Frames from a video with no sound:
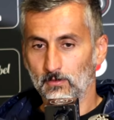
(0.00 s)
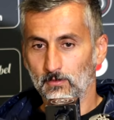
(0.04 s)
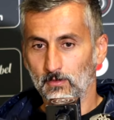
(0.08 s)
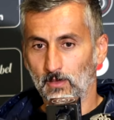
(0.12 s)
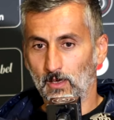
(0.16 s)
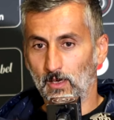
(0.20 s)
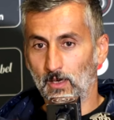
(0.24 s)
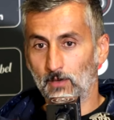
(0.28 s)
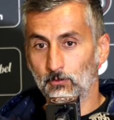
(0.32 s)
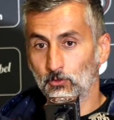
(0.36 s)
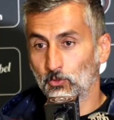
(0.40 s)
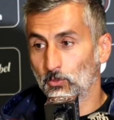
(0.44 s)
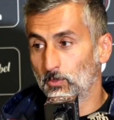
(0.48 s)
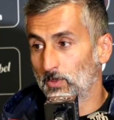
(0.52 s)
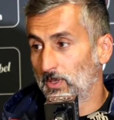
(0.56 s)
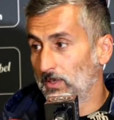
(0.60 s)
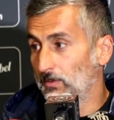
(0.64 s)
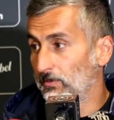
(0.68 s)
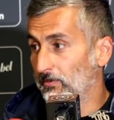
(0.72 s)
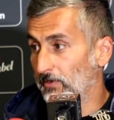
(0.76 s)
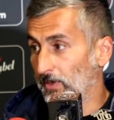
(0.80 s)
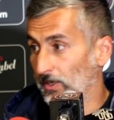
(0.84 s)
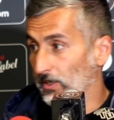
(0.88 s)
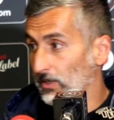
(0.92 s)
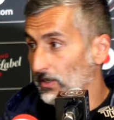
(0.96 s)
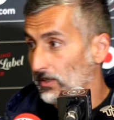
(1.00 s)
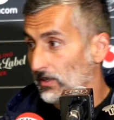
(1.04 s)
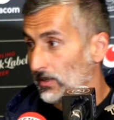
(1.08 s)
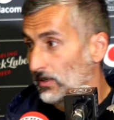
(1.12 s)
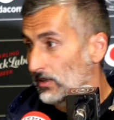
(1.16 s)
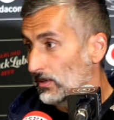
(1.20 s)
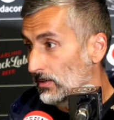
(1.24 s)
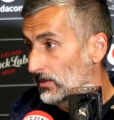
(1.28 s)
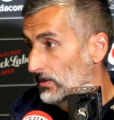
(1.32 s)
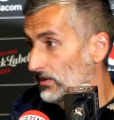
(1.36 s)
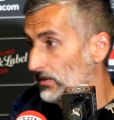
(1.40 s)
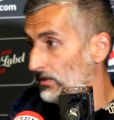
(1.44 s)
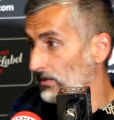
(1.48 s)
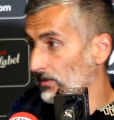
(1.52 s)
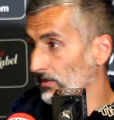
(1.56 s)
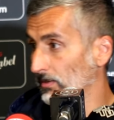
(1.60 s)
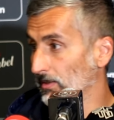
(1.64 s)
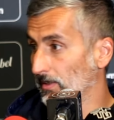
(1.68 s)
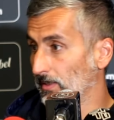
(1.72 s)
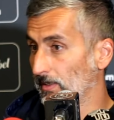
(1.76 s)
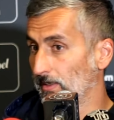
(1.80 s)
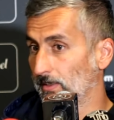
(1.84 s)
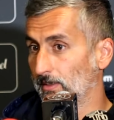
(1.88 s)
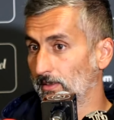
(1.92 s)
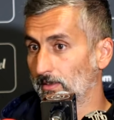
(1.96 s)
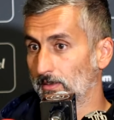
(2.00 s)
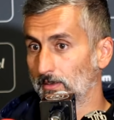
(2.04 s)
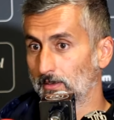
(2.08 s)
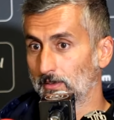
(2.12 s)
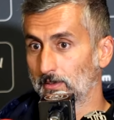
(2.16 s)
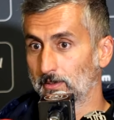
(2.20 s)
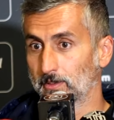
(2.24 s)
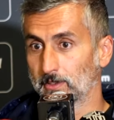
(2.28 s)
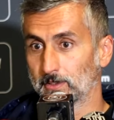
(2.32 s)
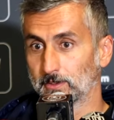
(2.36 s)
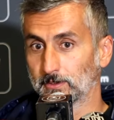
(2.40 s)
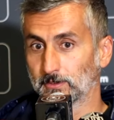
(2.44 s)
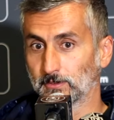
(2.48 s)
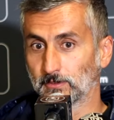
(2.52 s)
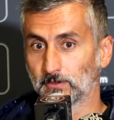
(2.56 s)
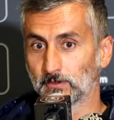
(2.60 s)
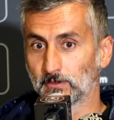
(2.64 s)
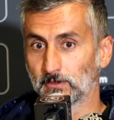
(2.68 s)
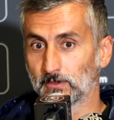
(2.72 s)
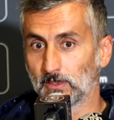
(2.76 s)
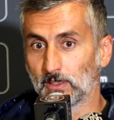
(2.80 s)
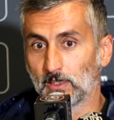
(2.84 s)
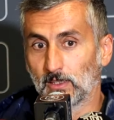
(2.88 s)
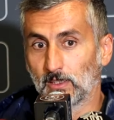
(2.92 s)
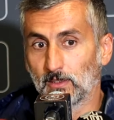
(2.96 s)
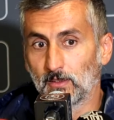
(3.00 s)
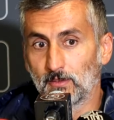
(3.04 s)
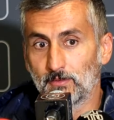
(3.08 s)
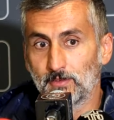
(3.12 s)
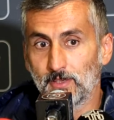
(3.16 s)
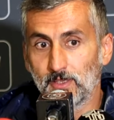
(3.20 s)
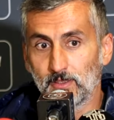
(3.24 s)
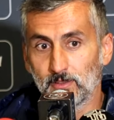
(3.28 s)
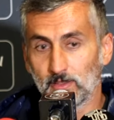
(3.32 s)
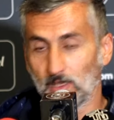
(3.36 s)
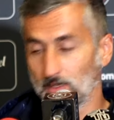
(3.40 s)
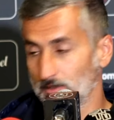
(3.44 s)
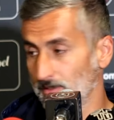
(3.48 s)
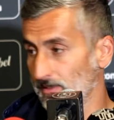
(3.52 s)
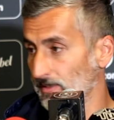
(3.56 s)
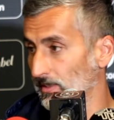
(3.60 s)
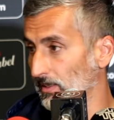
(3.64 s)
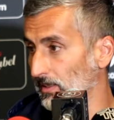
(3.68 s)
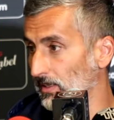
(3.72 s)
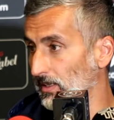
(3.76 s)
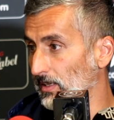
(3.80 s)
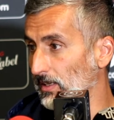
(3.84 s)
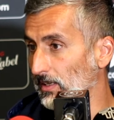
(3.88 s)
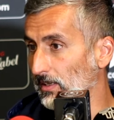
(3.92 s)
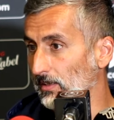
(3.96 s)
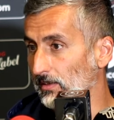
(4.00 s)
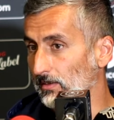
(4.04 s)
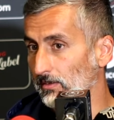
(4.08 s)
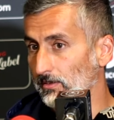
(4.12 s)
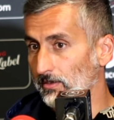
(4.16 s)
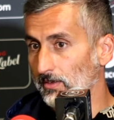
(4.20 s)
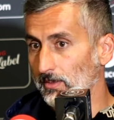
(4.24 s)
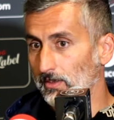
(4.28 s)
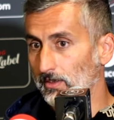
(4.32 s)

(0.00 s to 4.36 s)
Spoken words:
I have to be fair. I think that's the key.